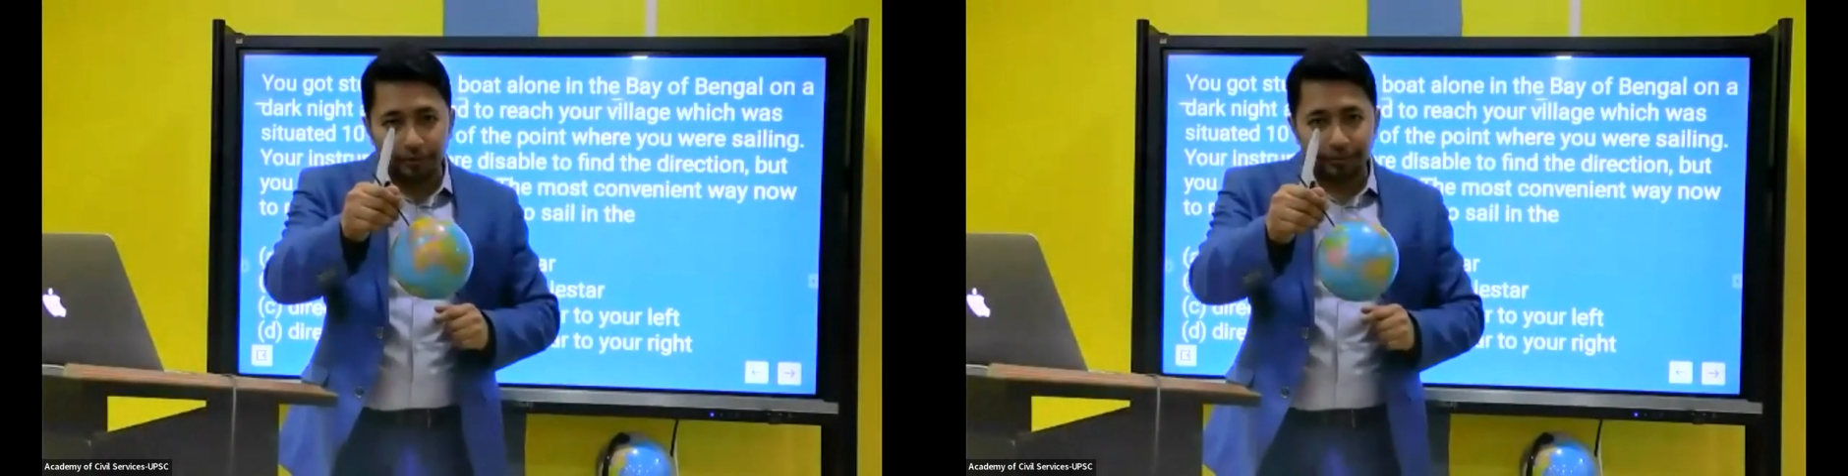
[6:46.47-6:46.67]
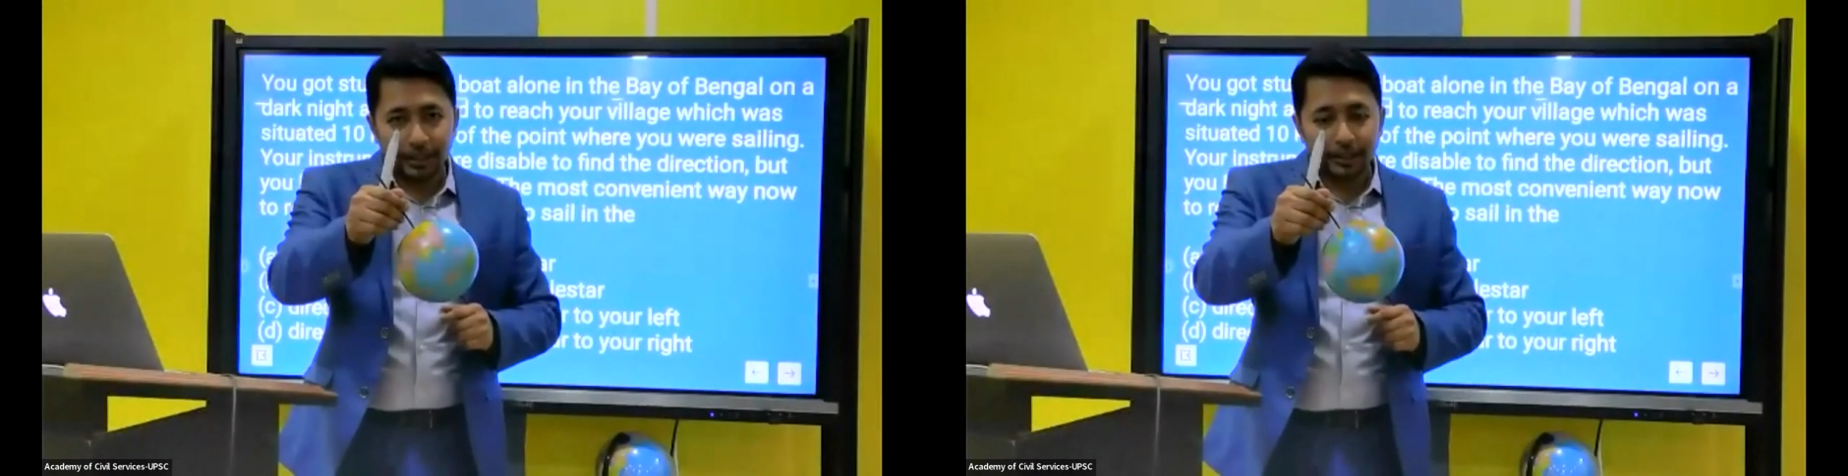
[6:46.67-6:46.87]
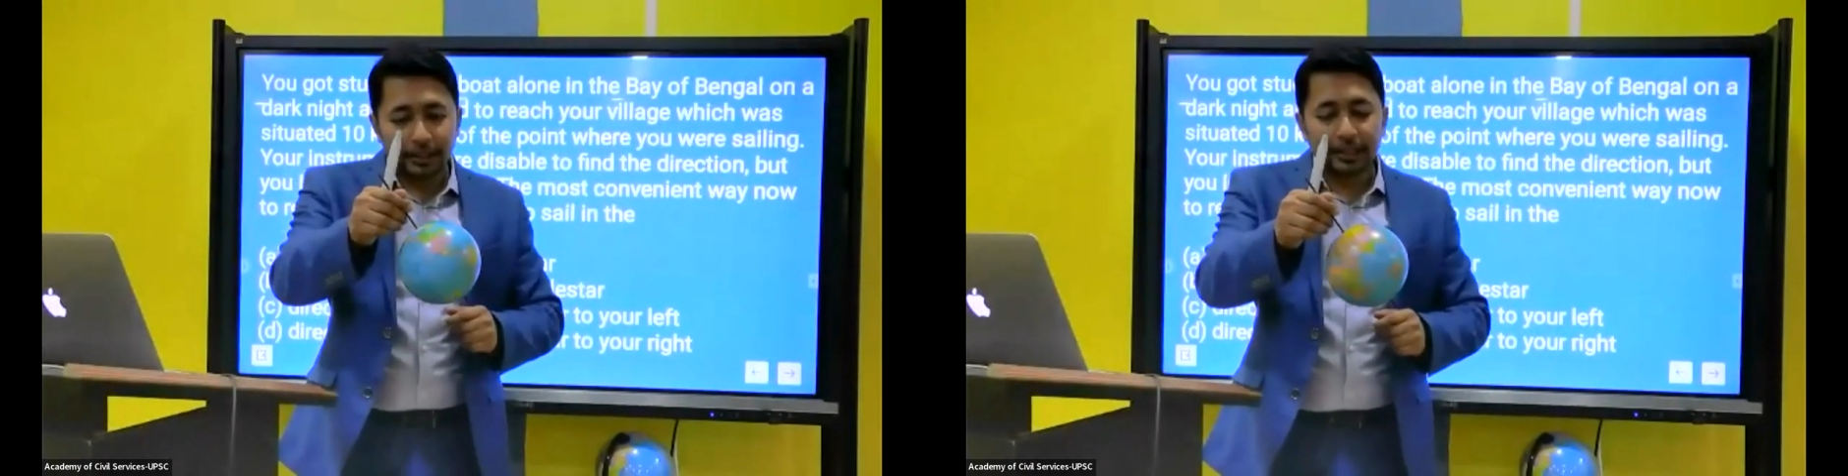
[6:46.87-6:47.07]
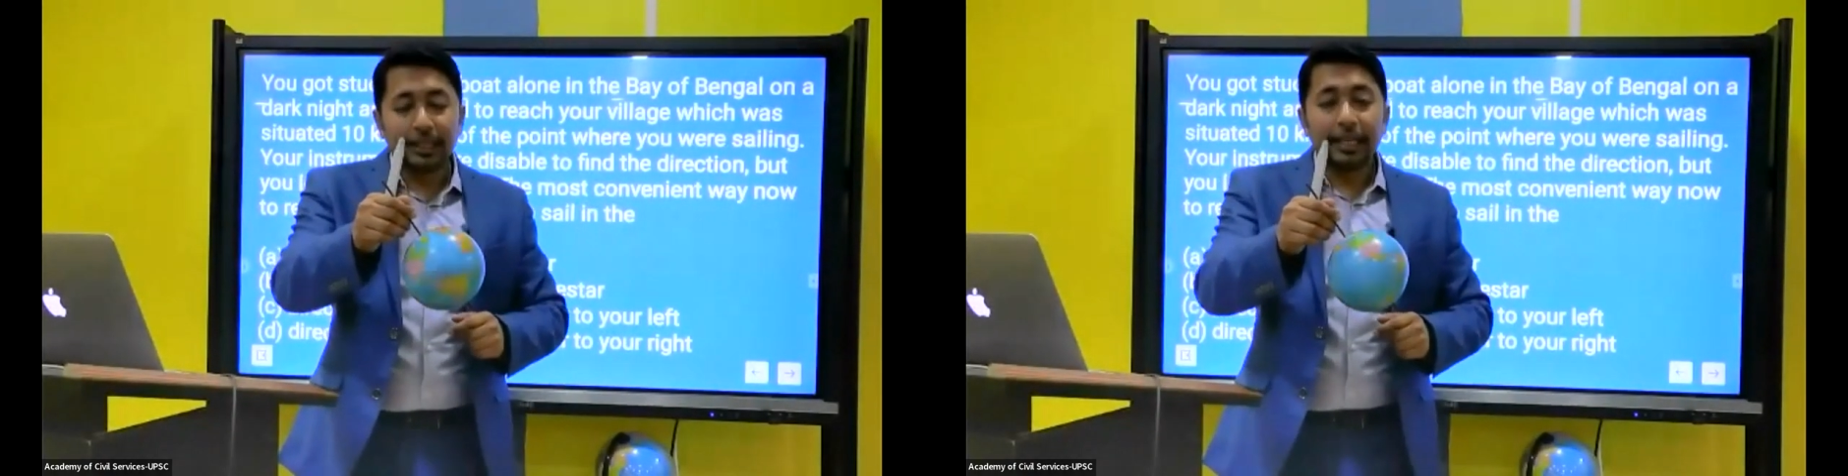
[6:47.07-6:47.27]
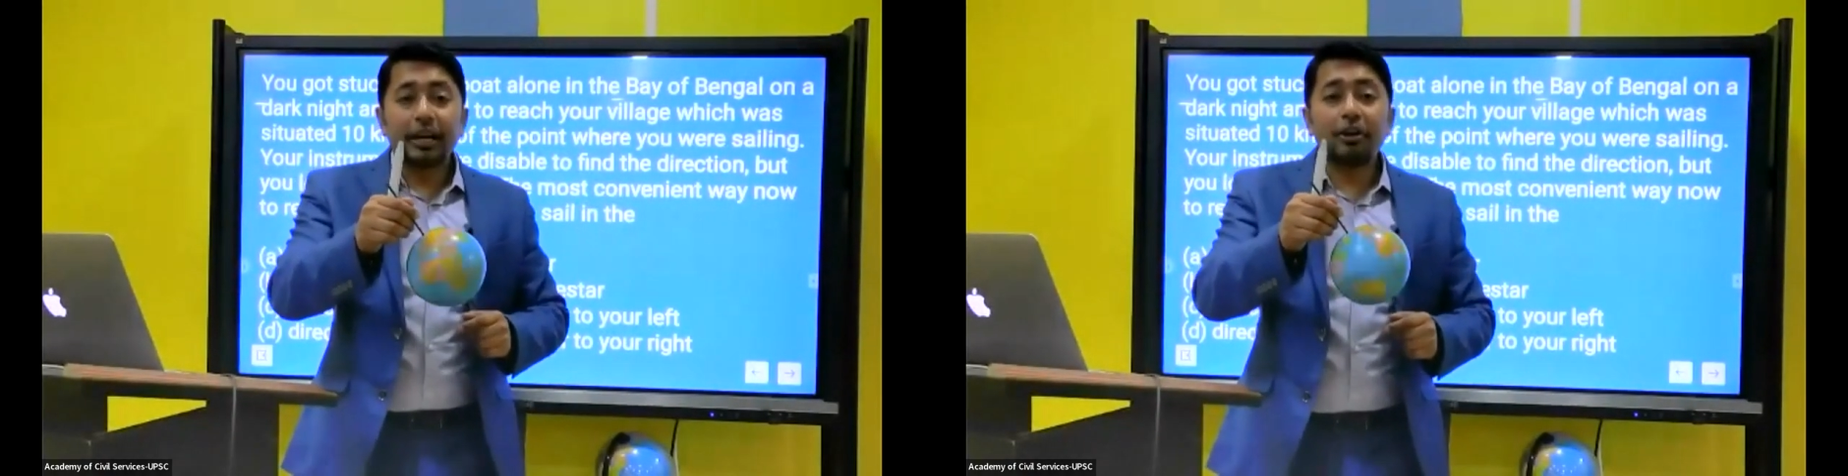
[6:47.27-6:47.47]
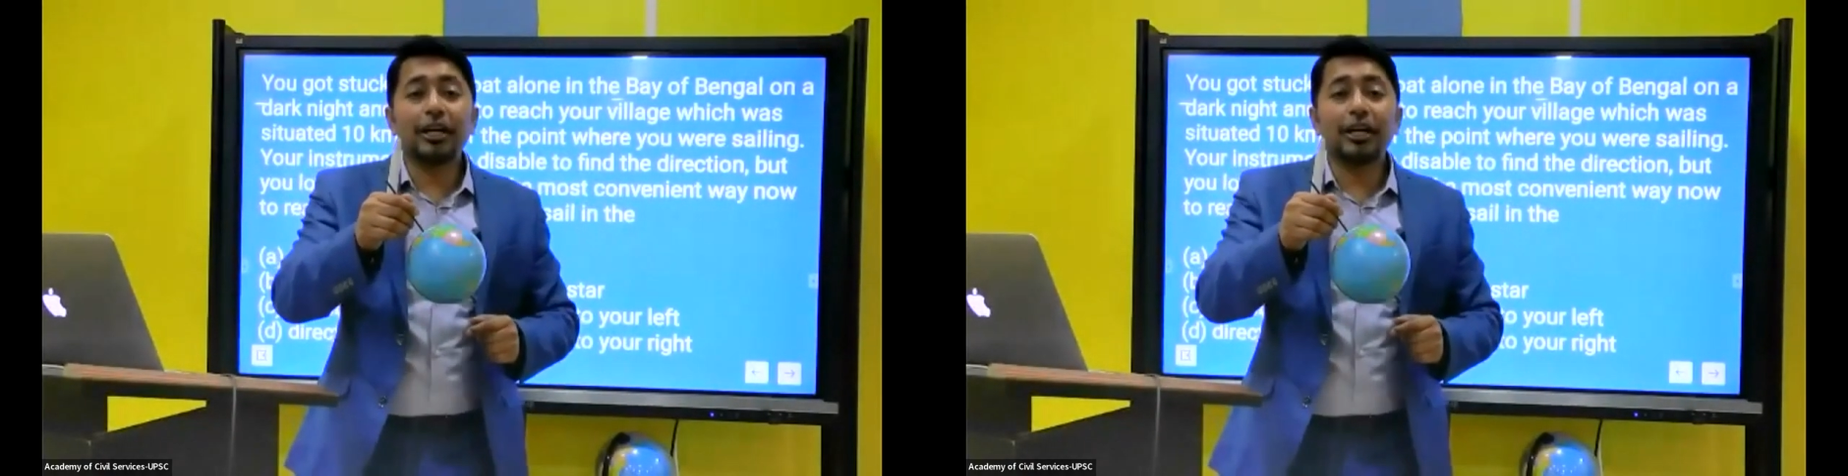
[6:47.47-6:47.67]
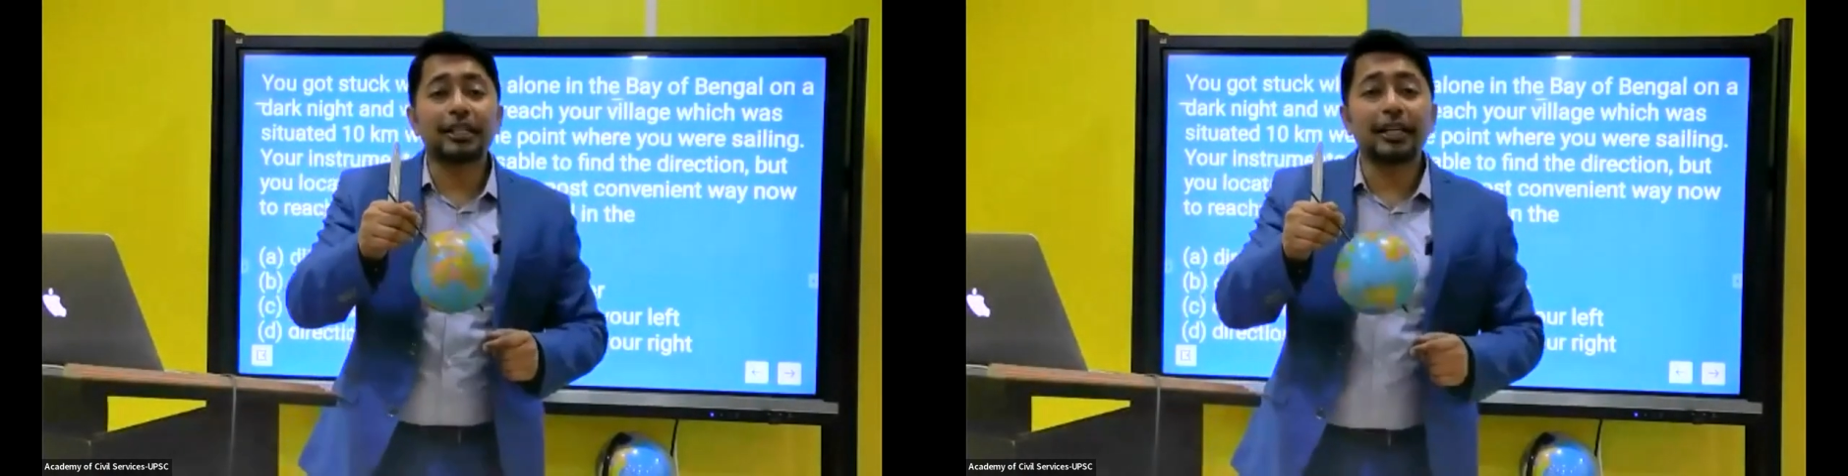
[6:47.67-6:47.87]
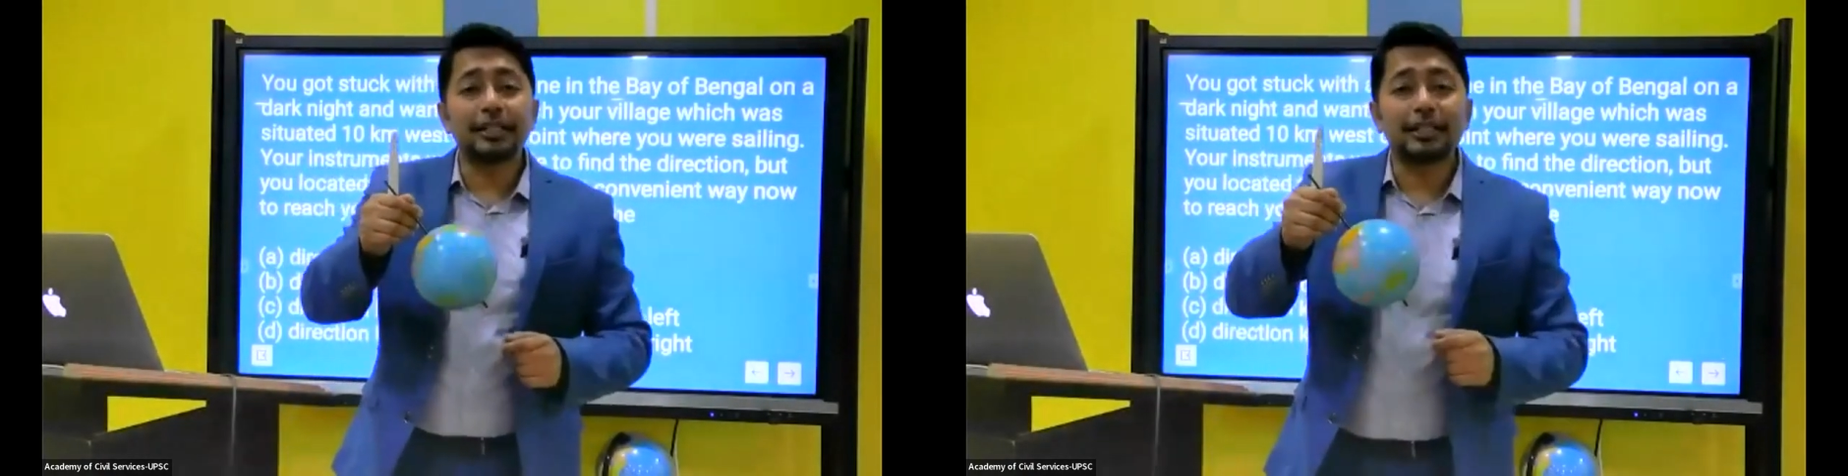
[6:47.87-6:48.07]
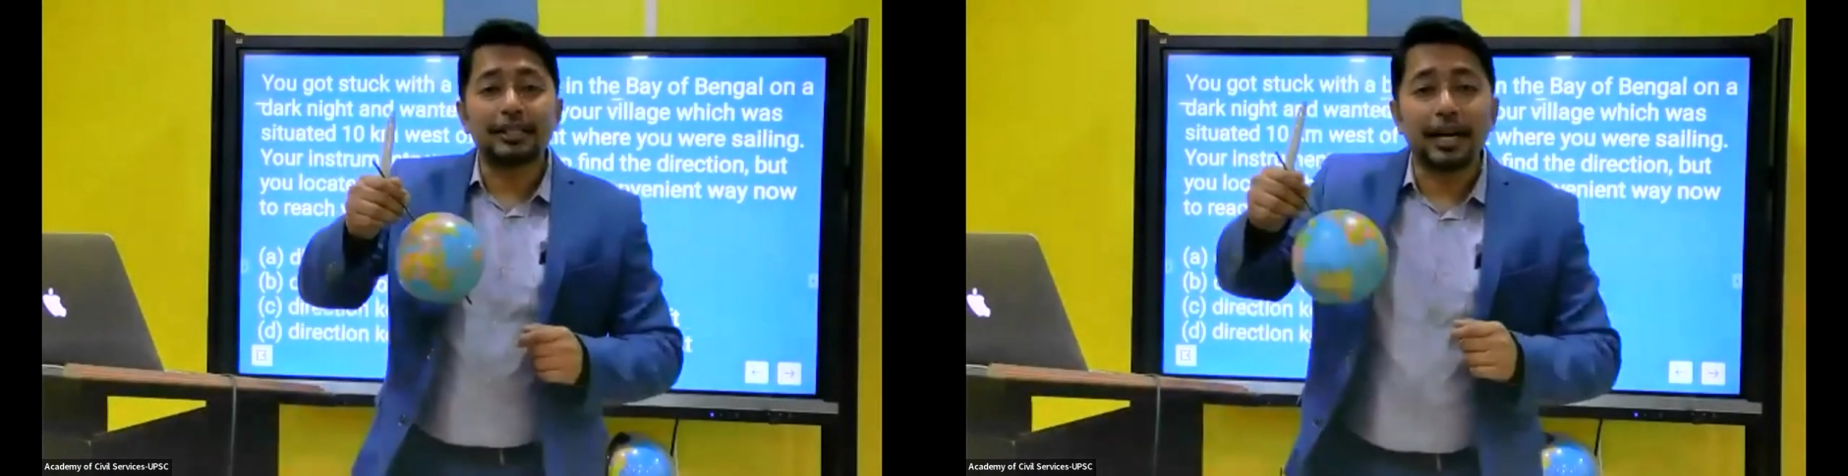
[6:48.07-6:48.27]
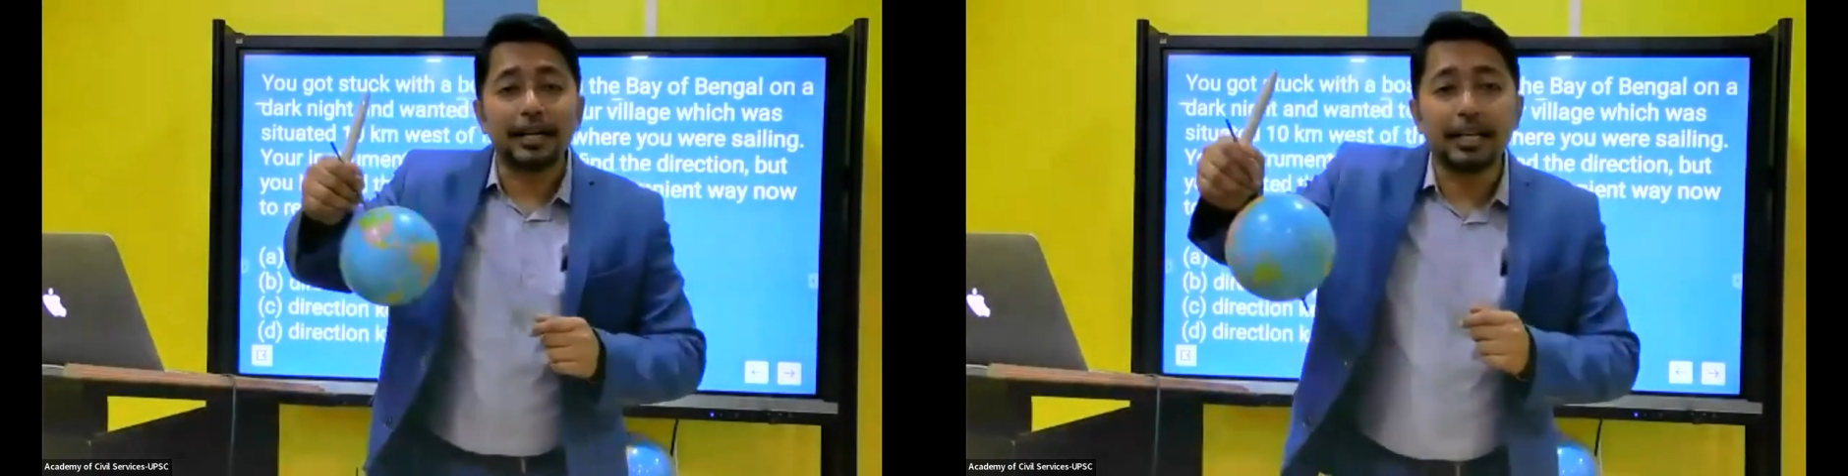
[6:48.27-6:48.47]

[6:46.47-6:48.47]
of the earth, now let us understand